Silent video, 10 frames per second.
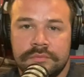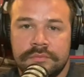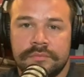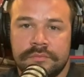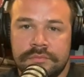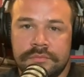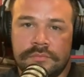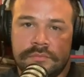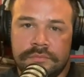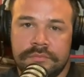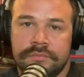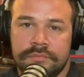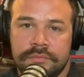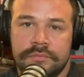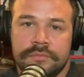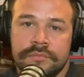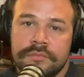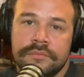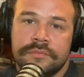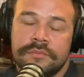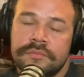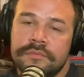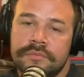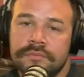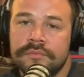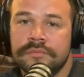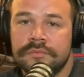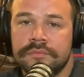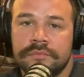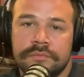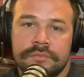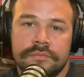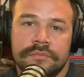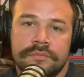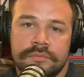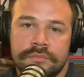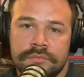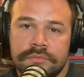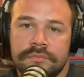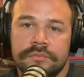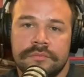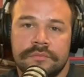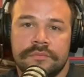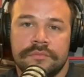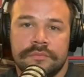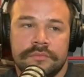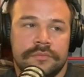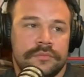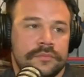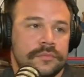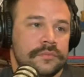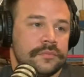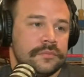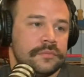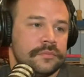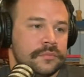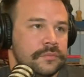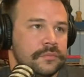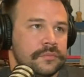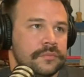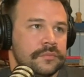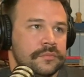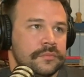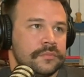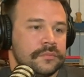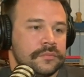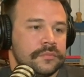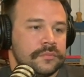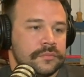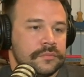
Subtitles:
This person isn't speaking.